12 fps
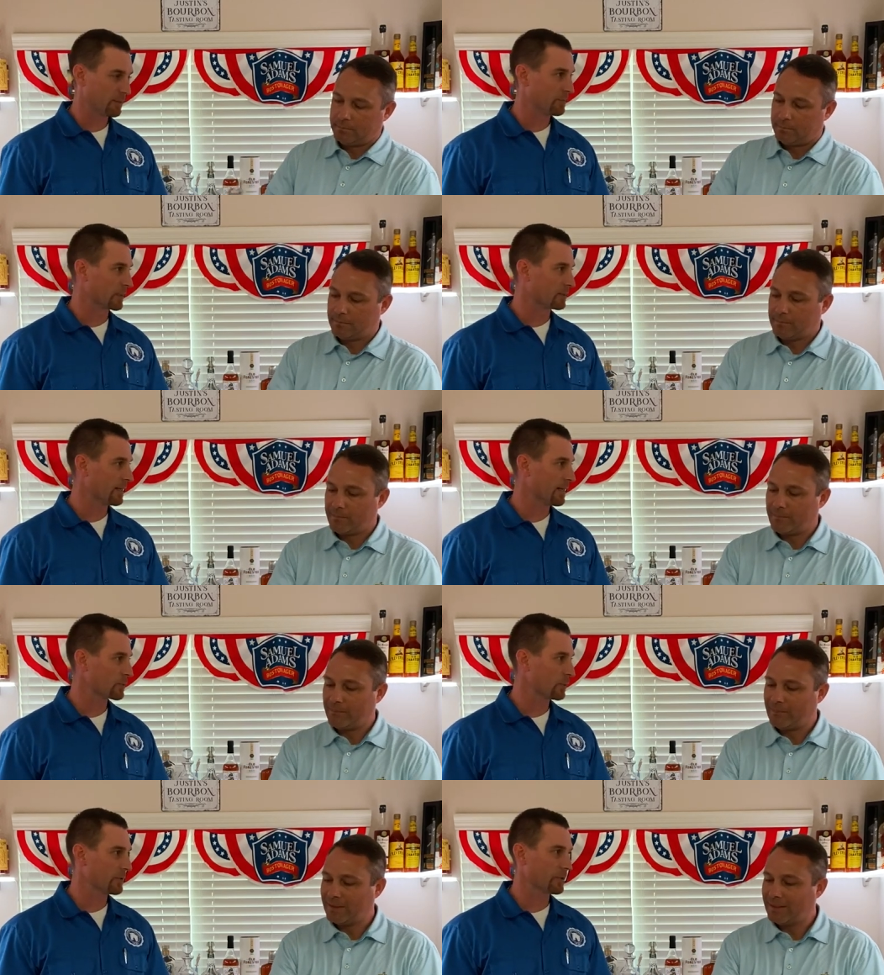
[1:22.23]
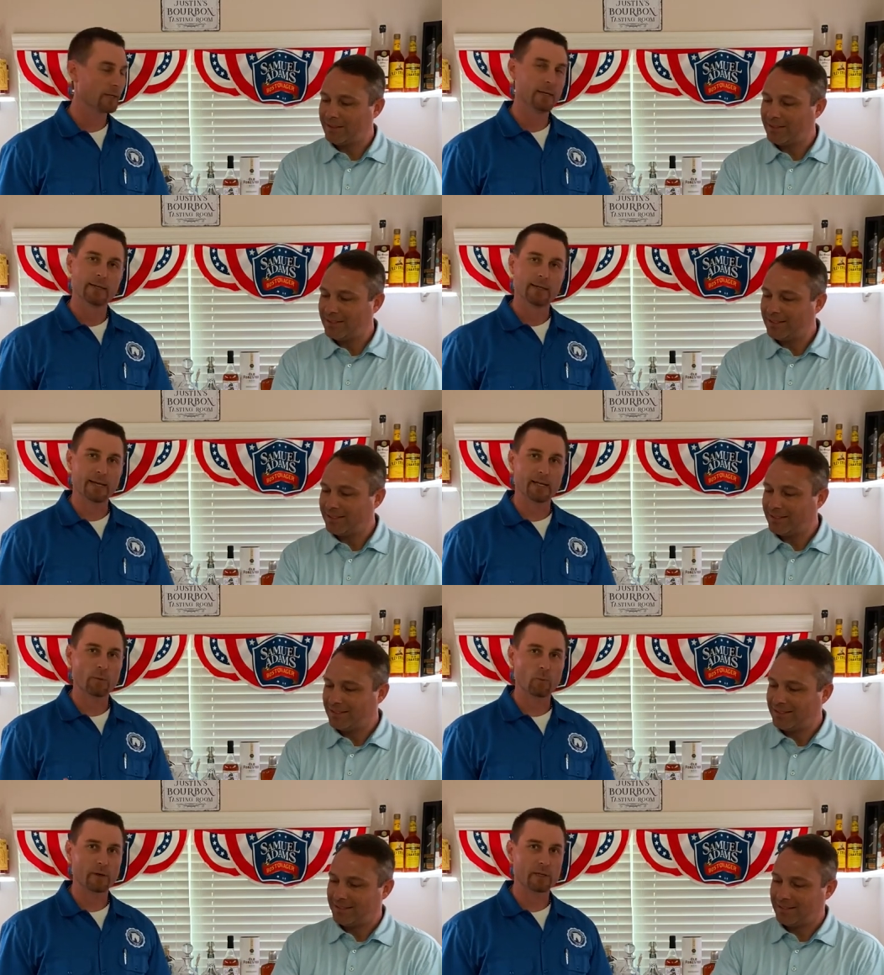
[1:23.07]
Speaker 1: up my glass with it and
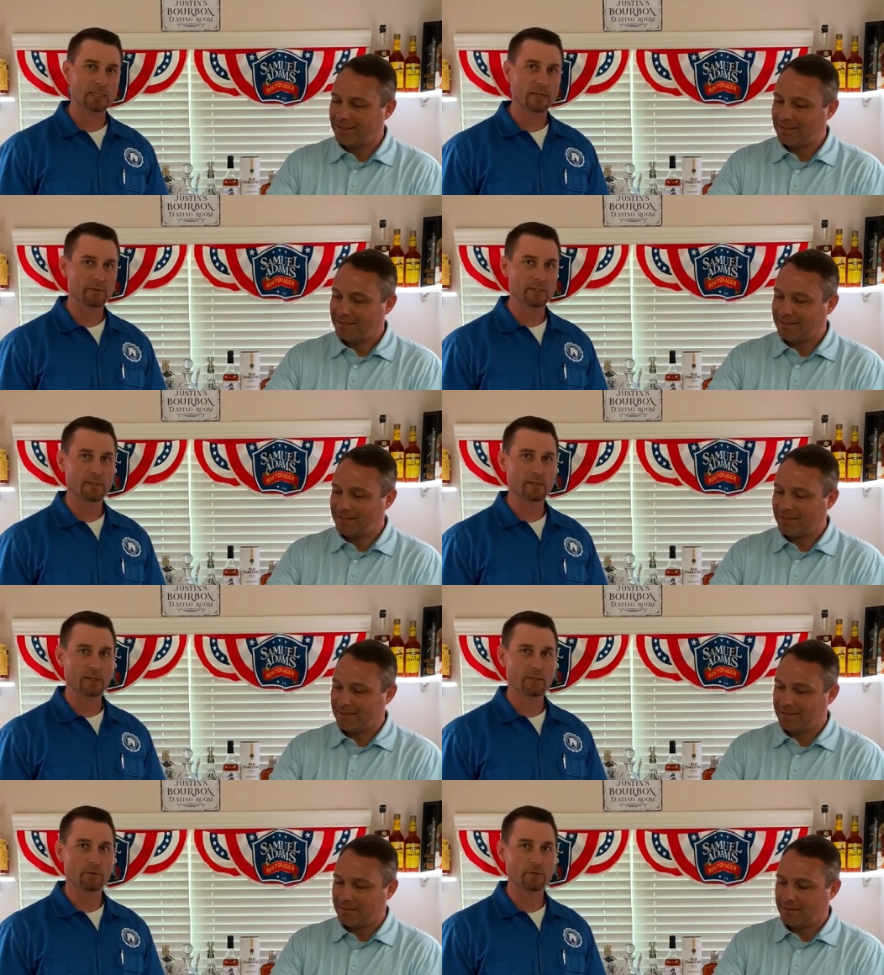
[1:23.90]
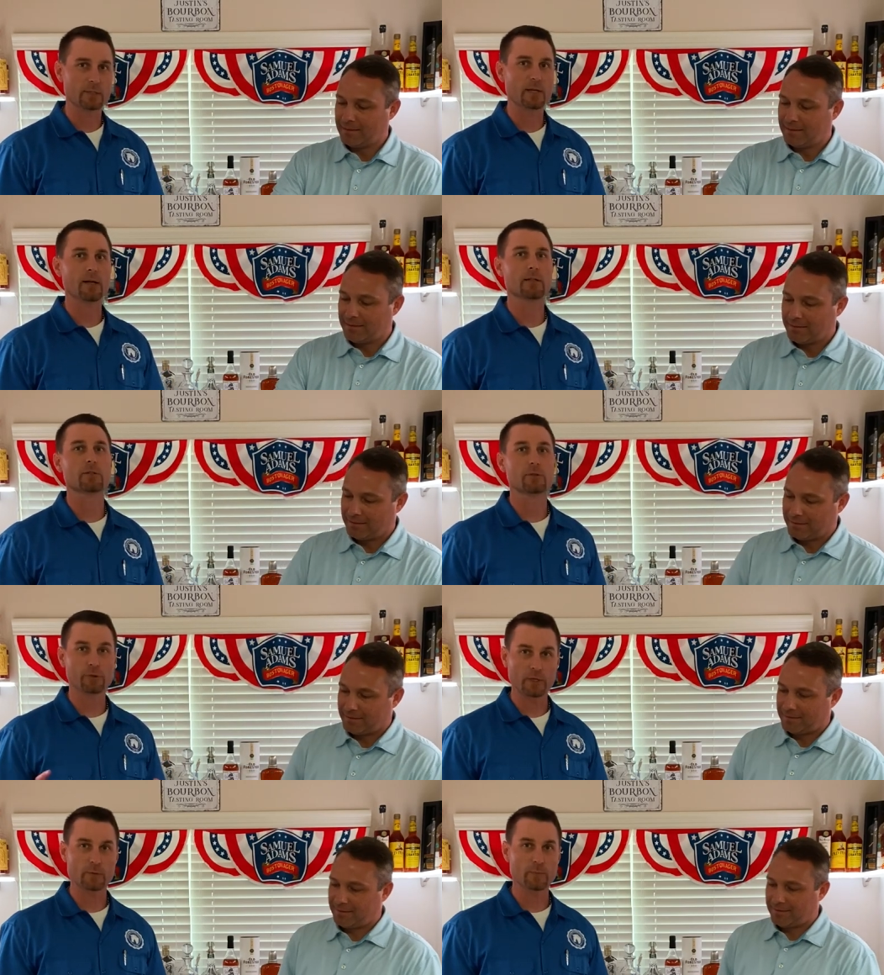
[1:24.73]
I'm wearing 1792 socks.
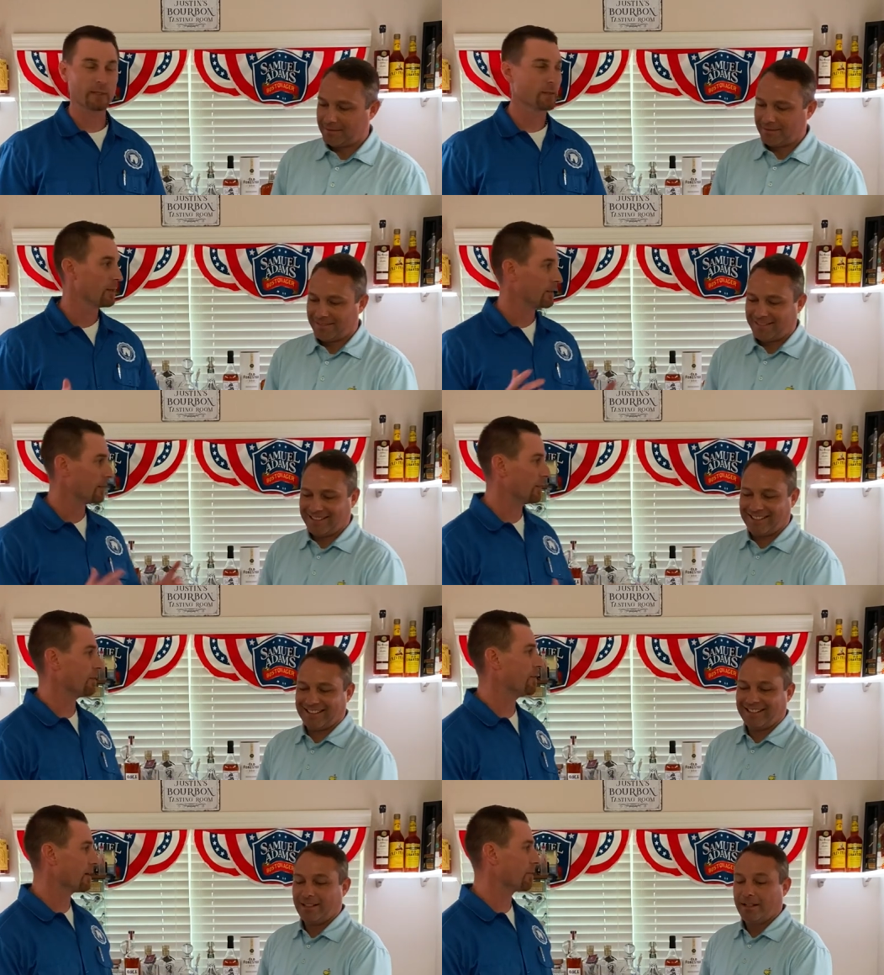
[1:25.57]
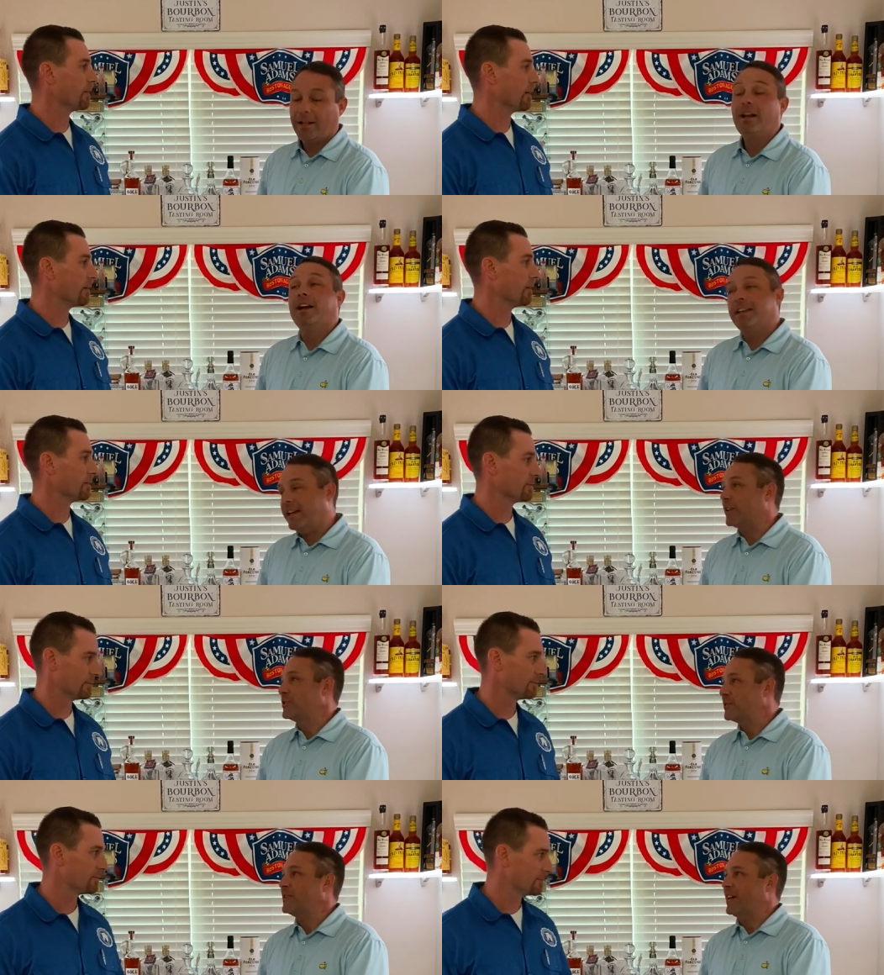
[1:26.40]
Trust me, can you verify that?
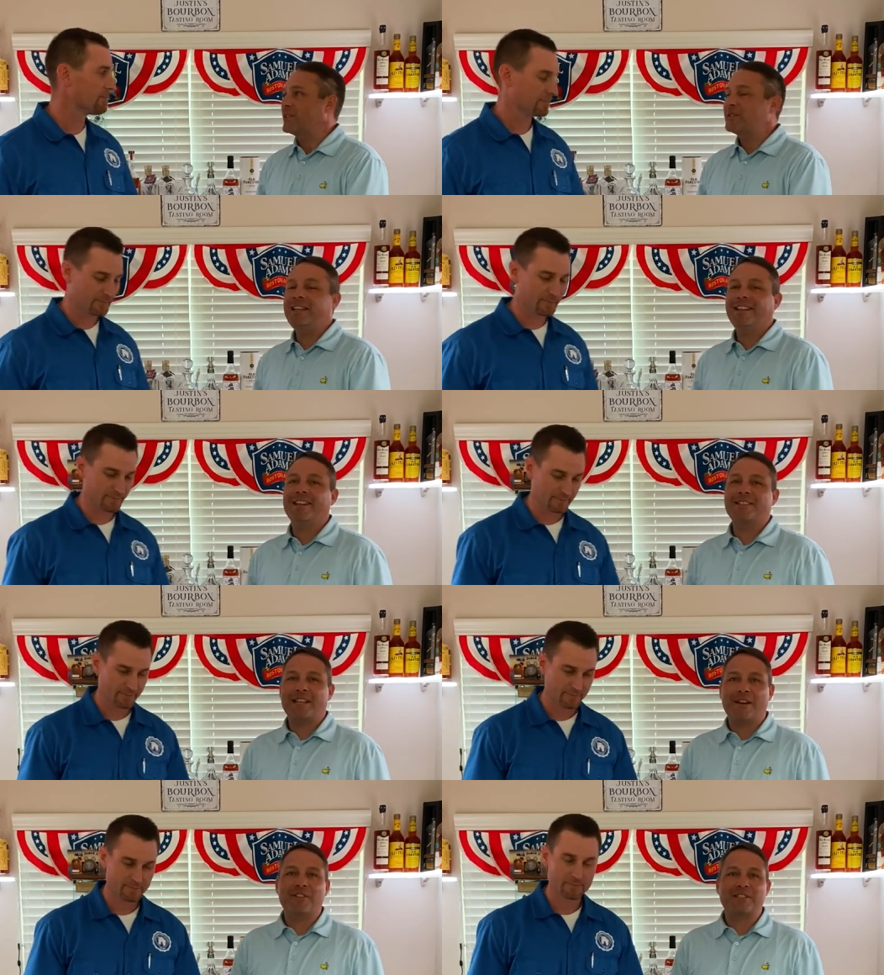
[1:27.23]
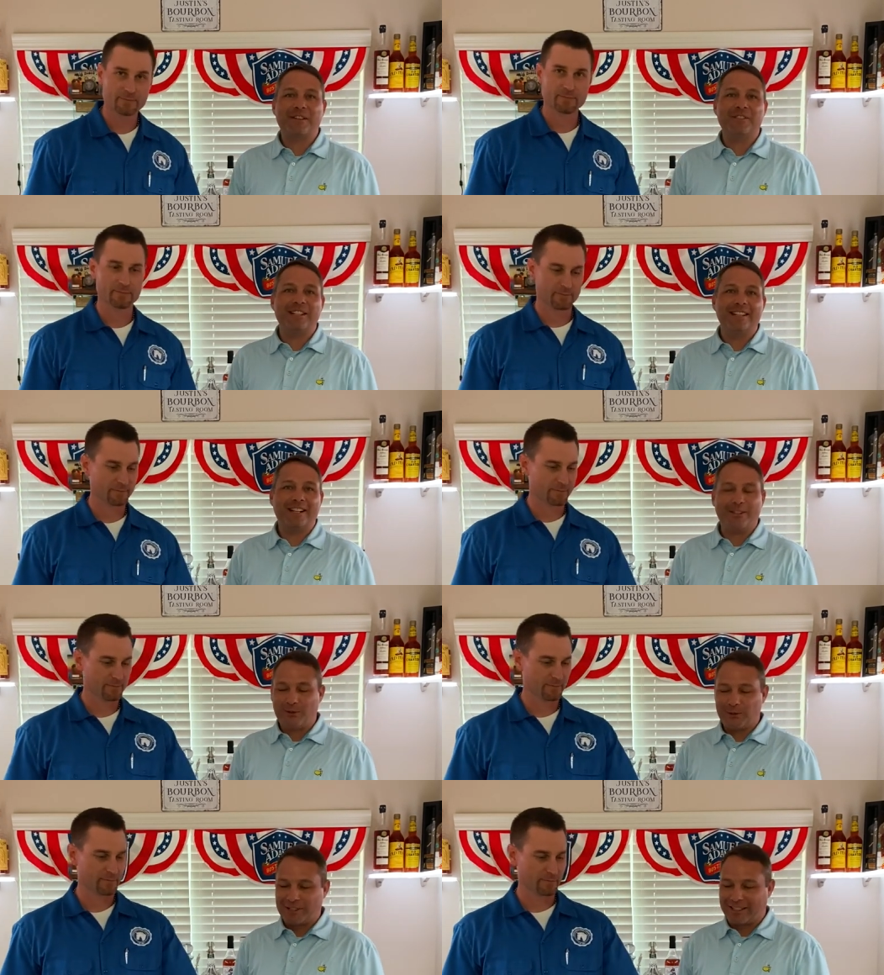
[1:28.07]
Yes, yes. He does have
Speaker 2: the
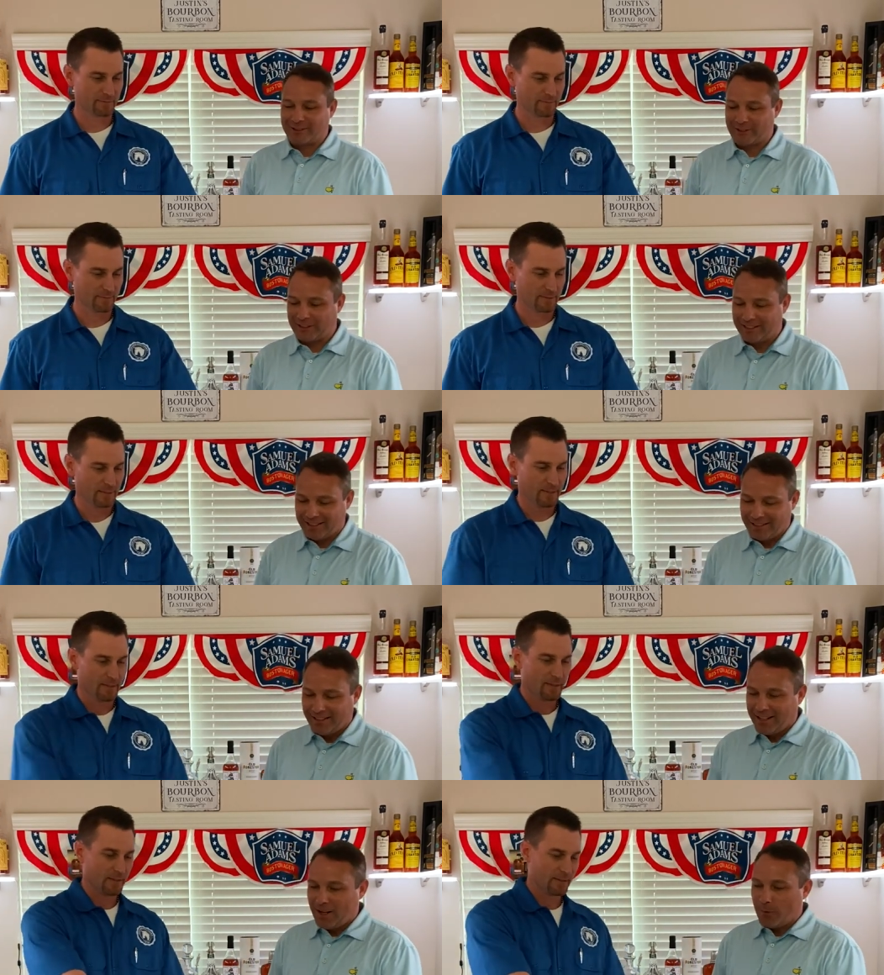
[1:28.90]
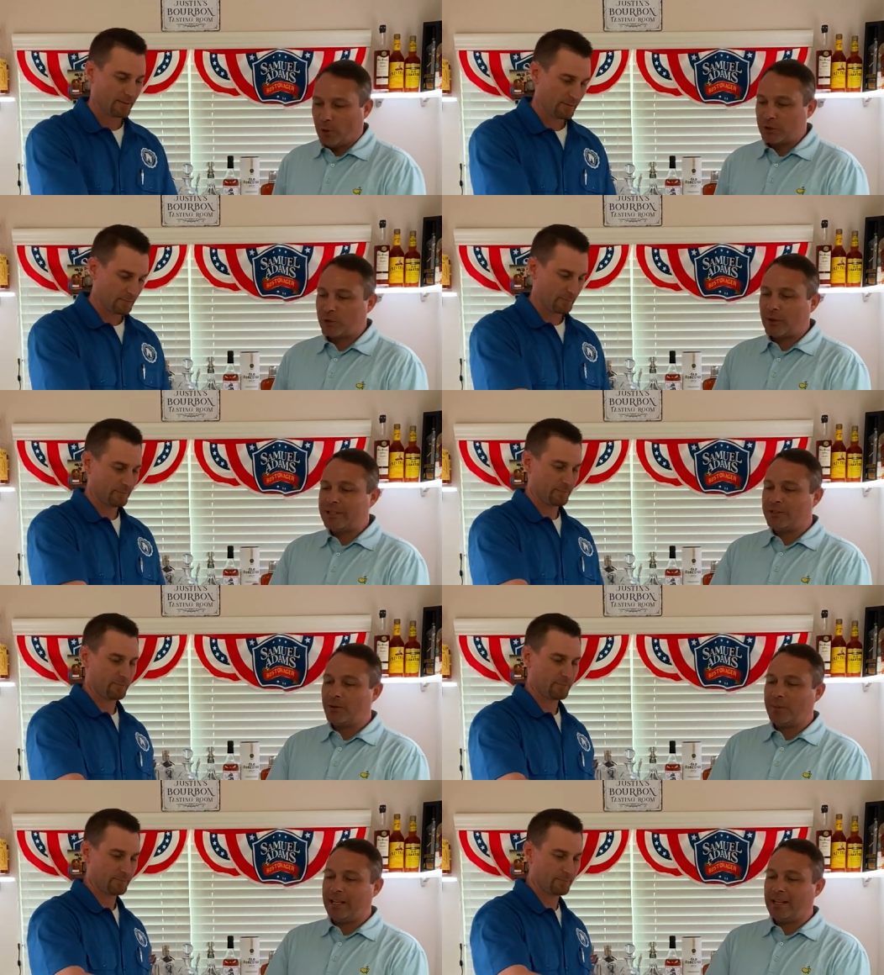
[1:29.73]
1792 socks on. What's crazy
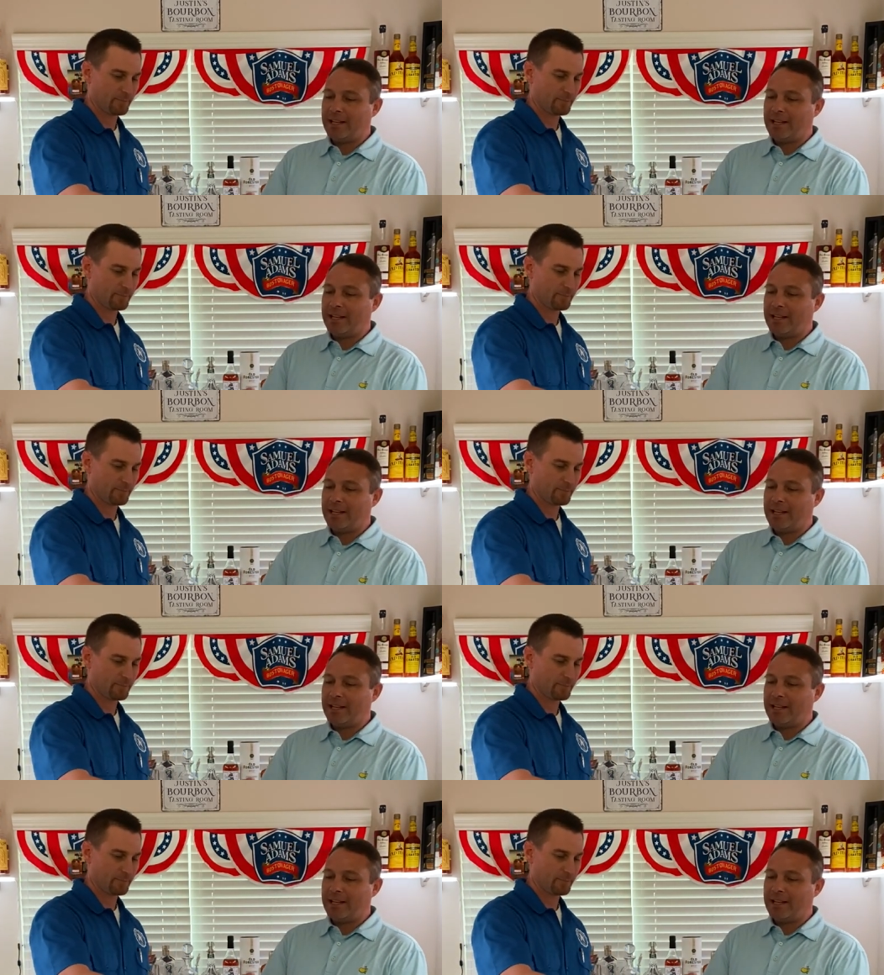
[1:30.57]
to me